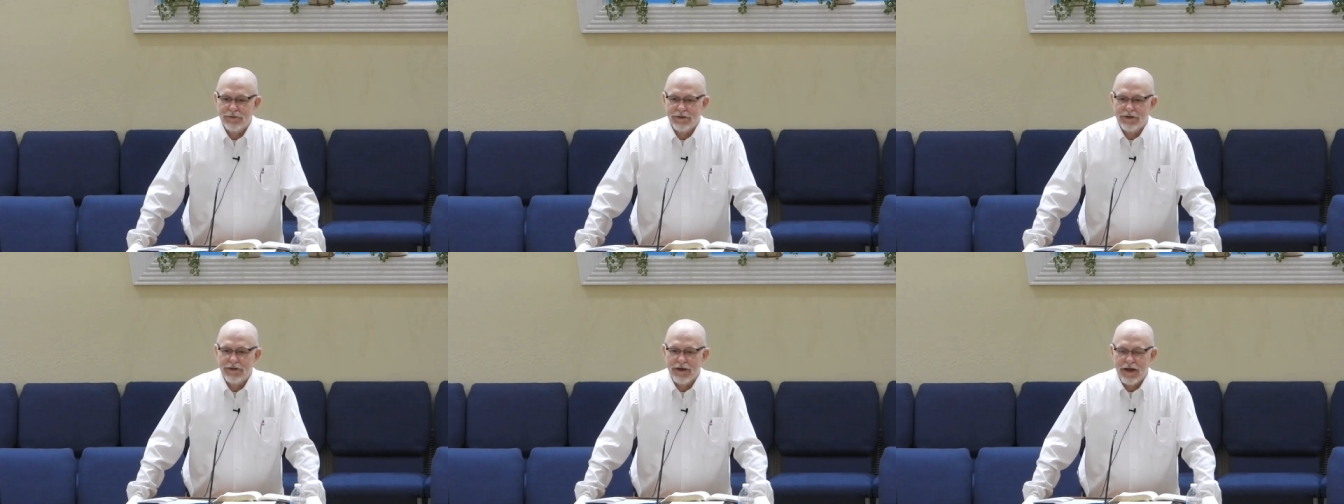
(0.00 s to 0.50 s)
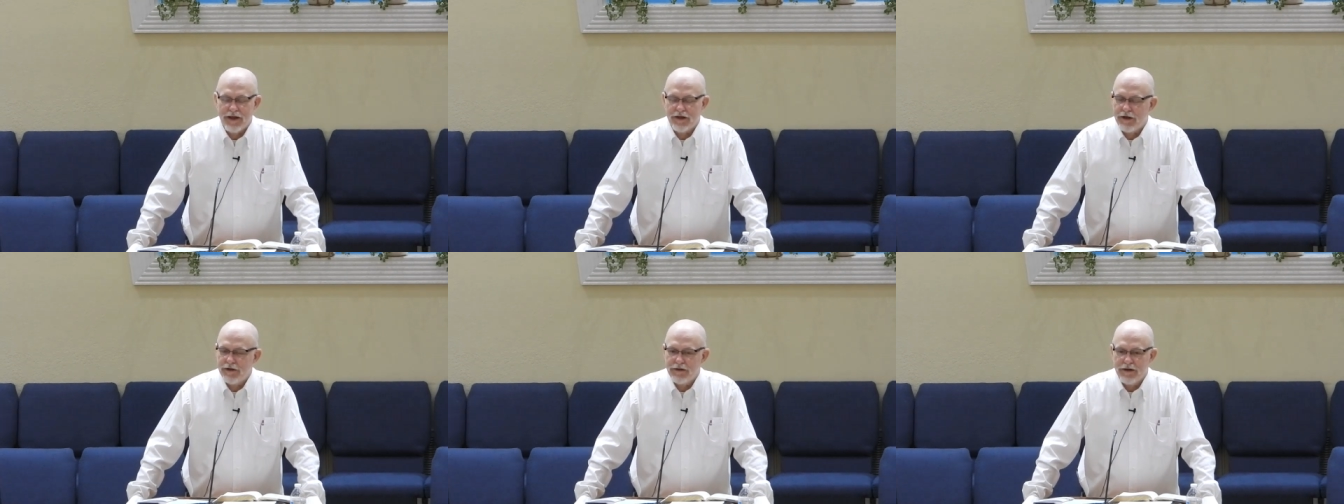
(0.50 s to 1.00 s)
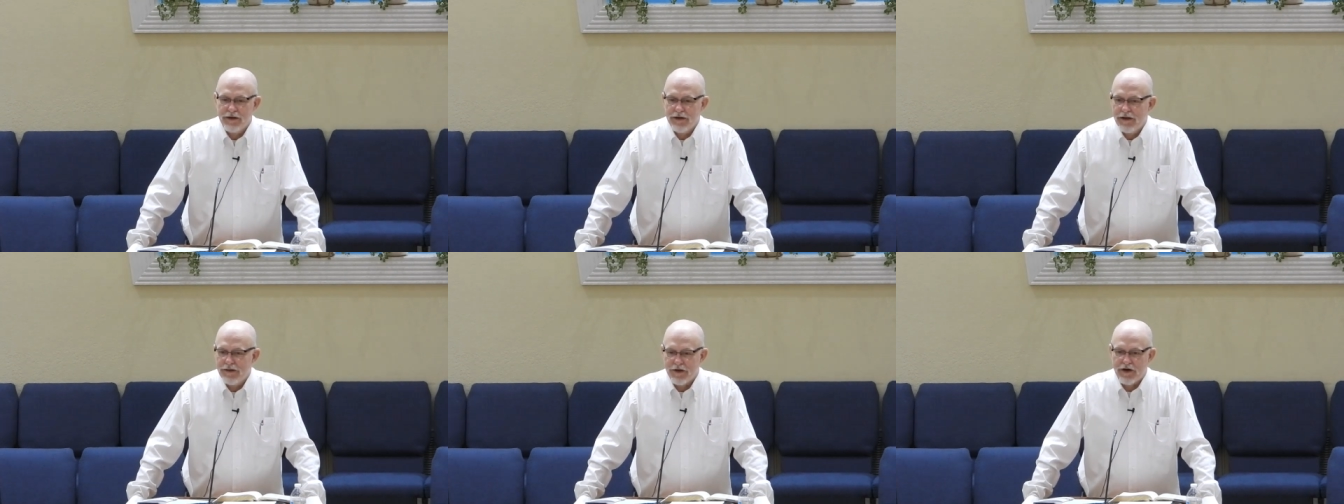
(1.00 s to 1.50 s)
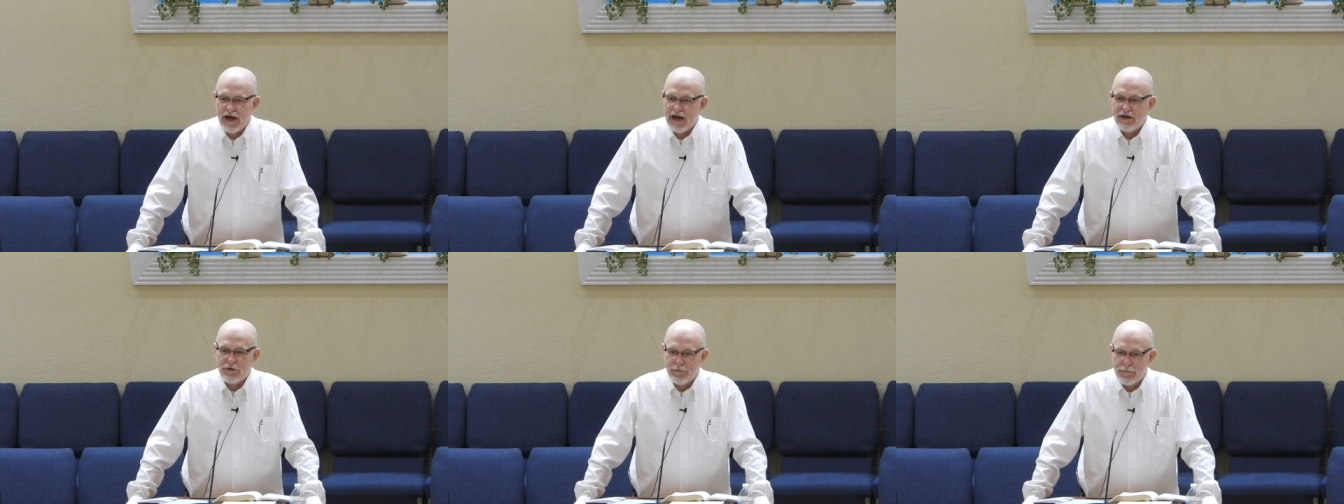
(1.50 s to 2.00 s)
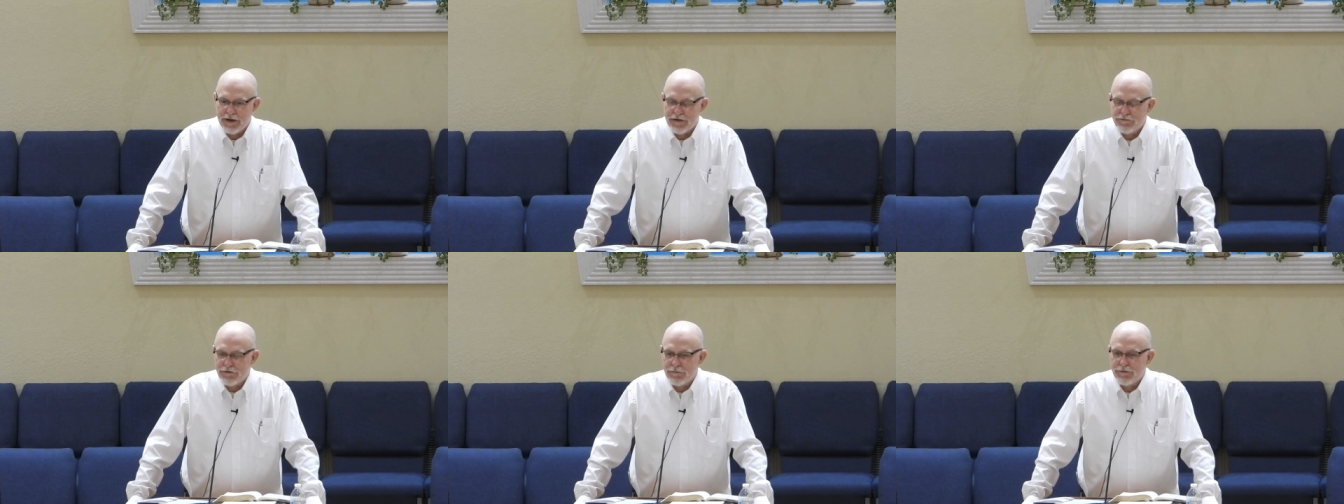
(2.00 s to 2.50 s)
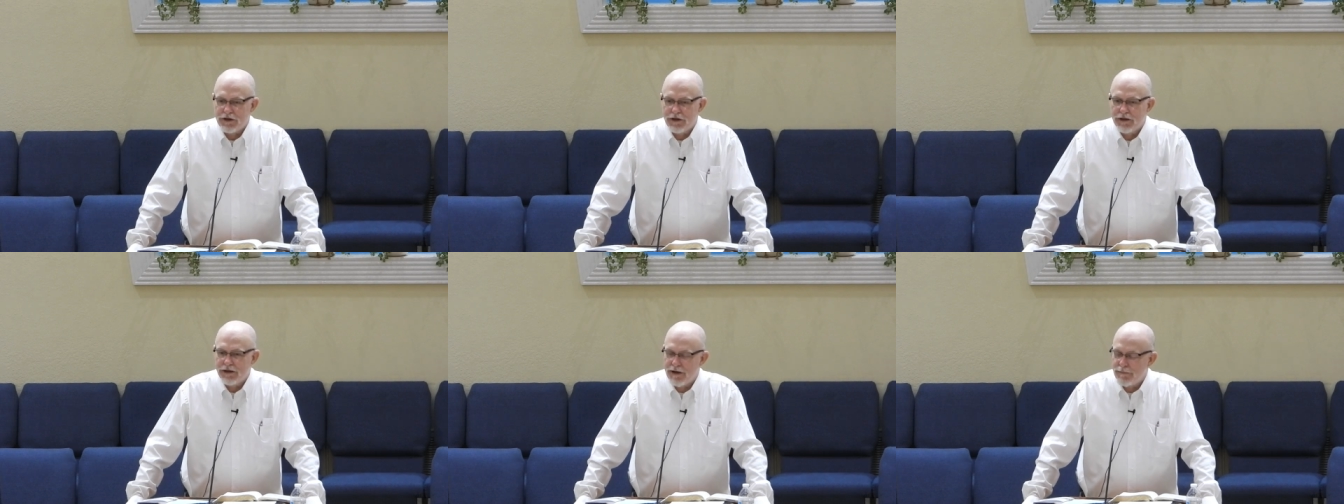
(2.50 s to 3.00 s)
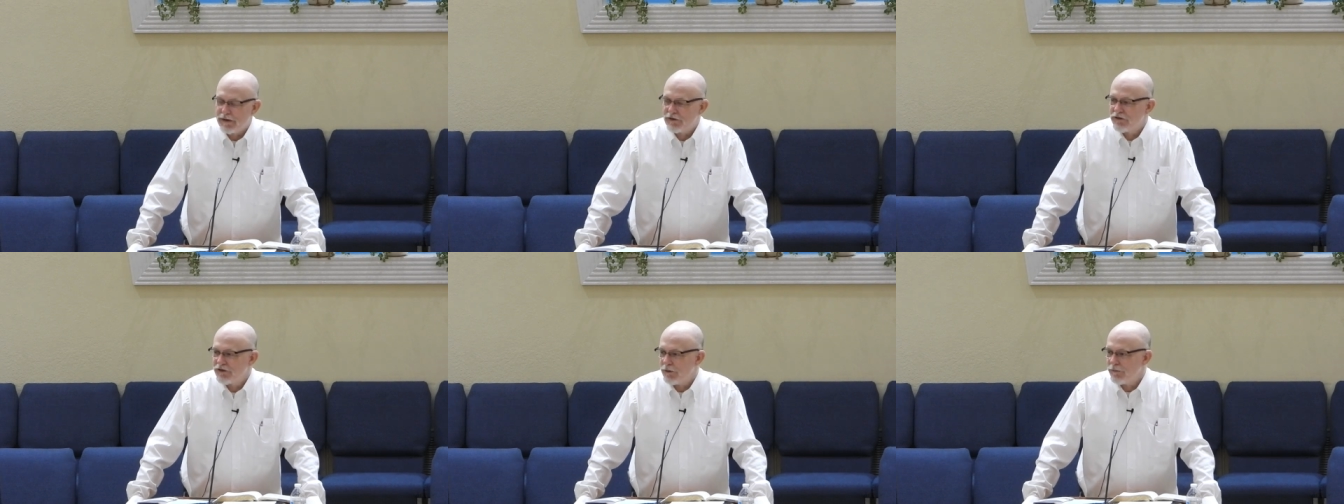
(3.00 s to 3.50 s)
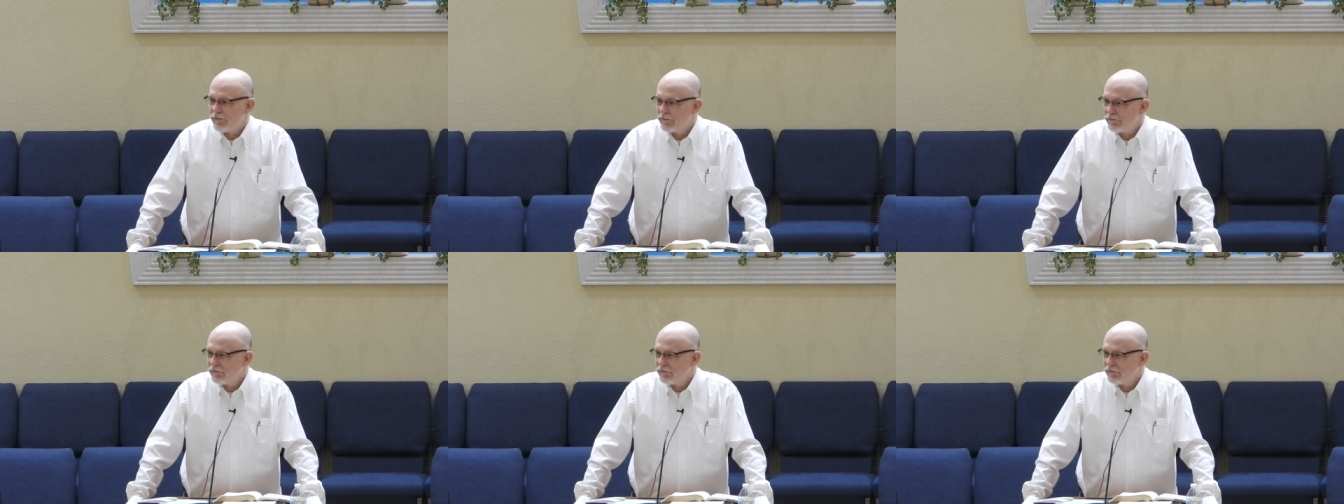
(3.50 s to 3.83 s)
And, and there, there had to have been for them to come in so